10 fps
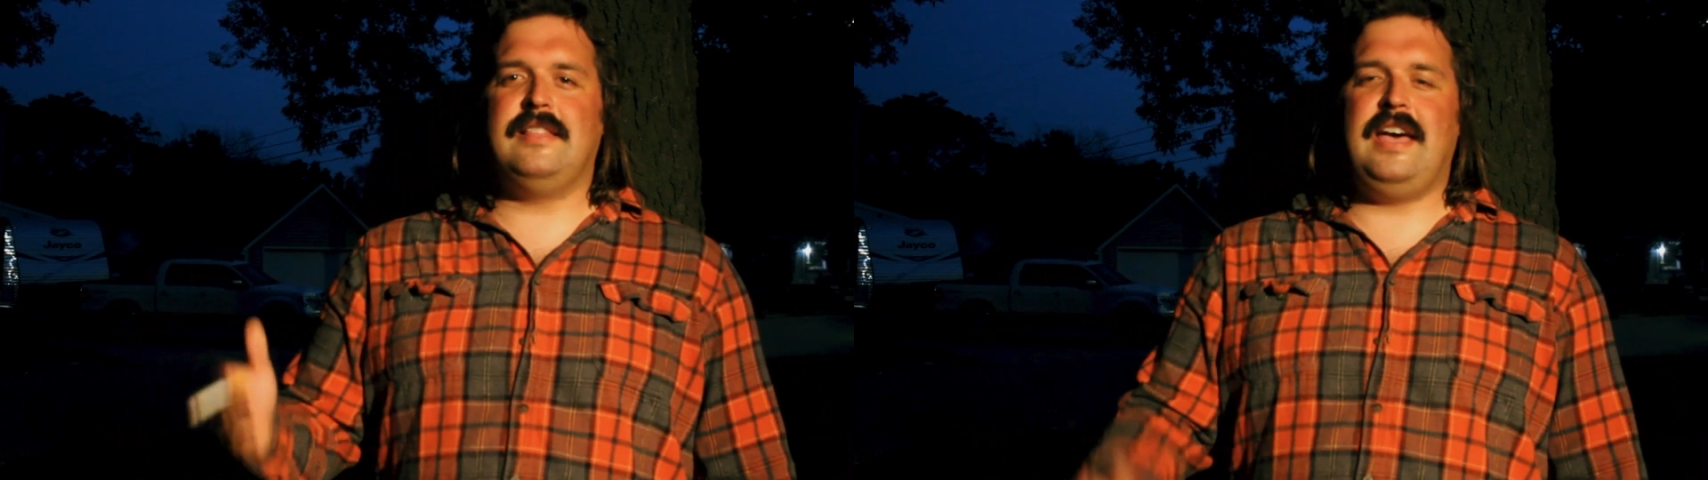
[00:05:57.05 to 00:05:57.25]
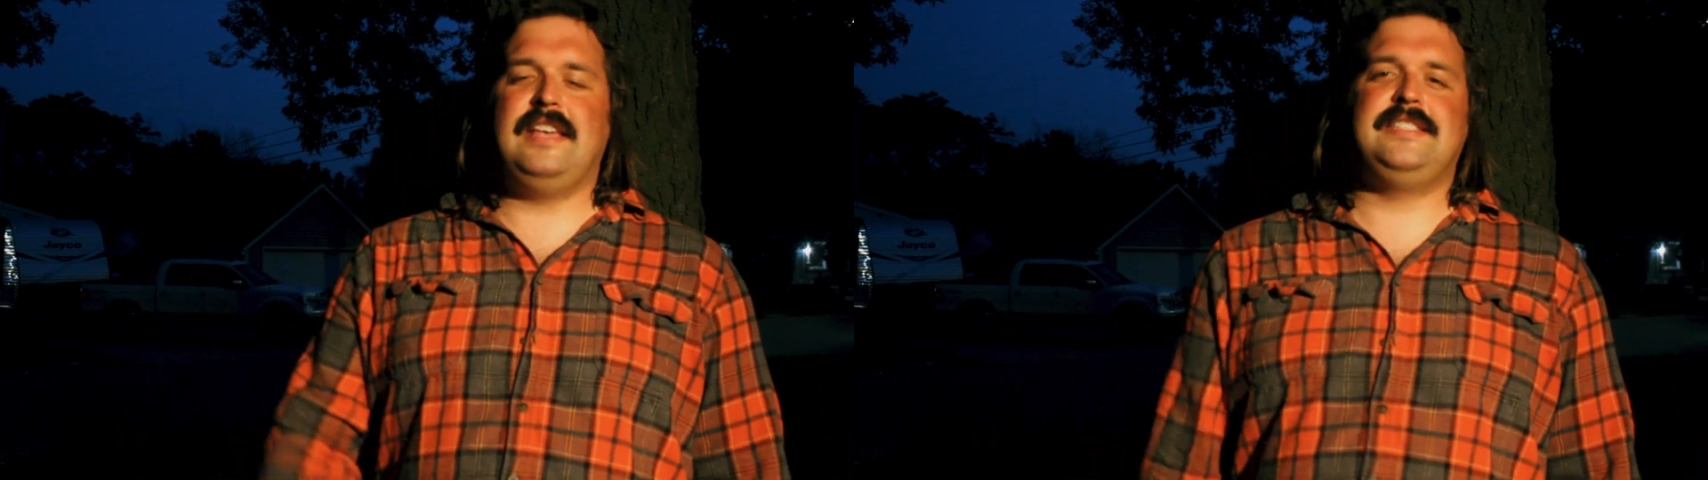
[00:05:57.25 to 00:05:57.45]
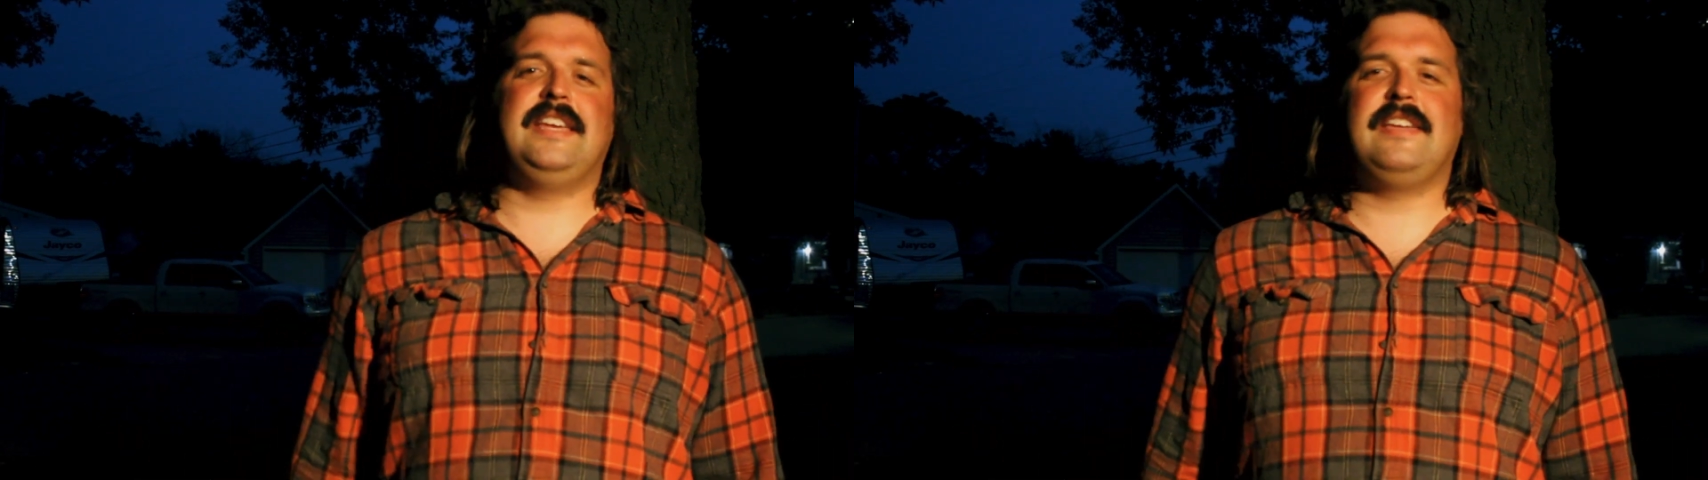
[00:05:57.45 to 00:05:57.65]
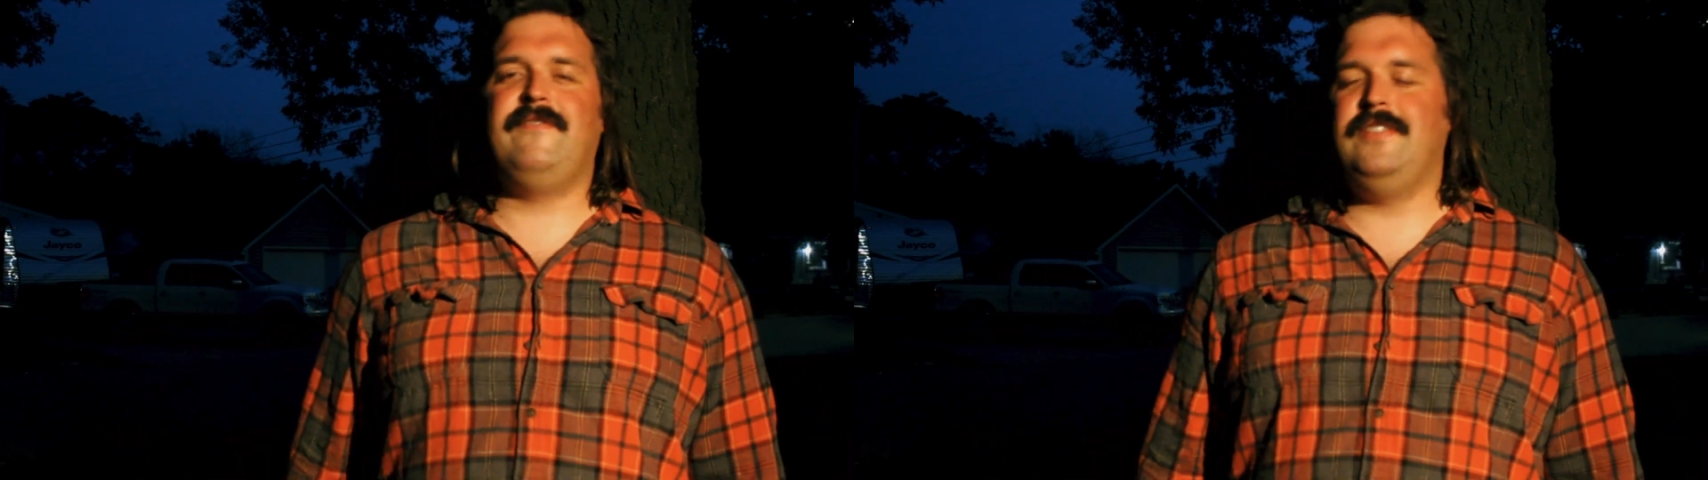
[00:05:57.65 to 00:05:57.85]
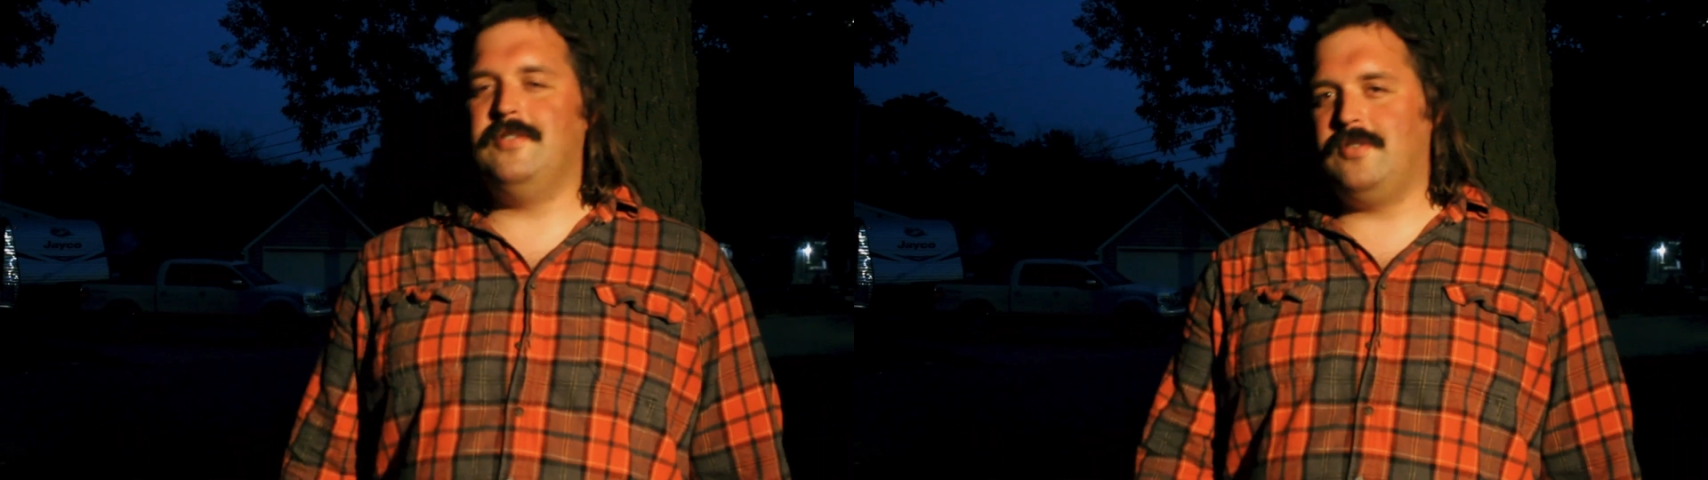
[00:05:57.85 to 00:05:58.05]
last second
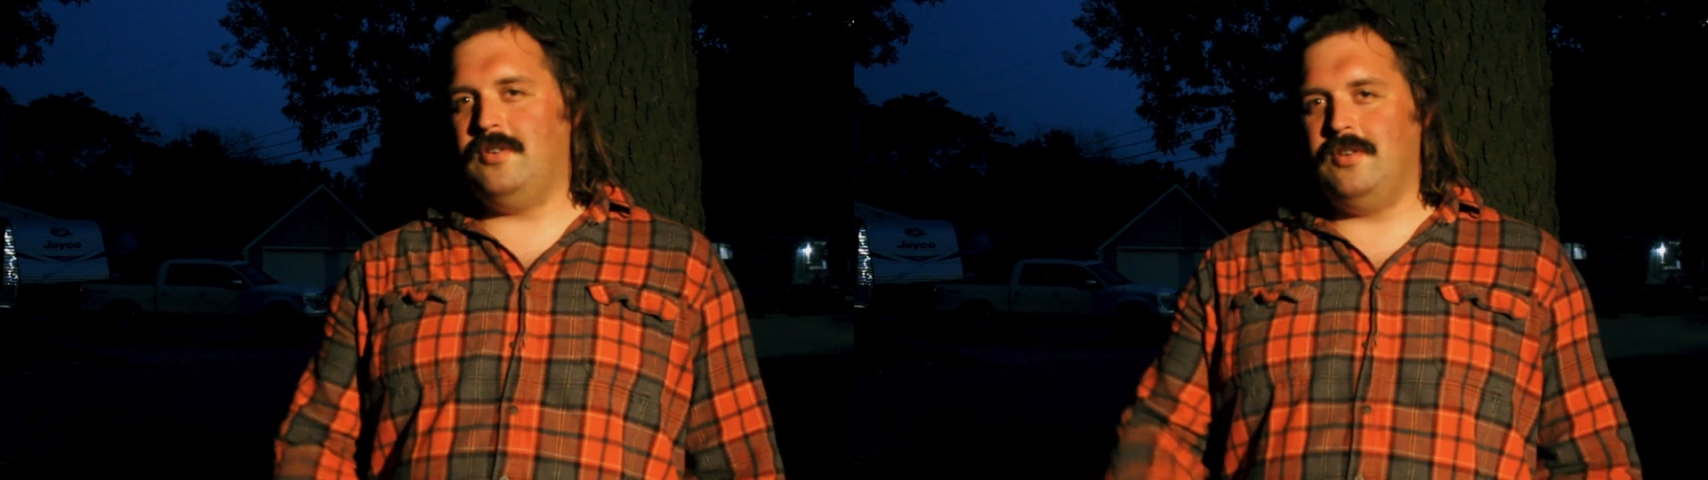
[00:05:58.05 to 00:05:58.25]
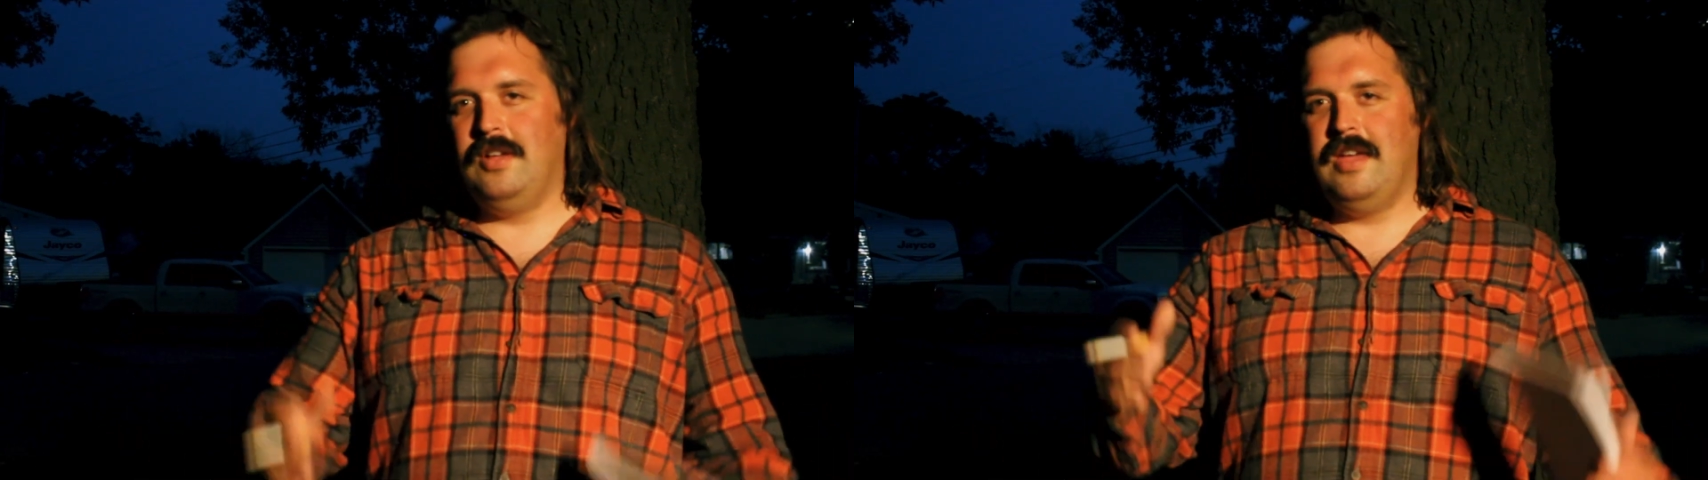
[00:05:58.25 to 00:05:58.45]
field goal,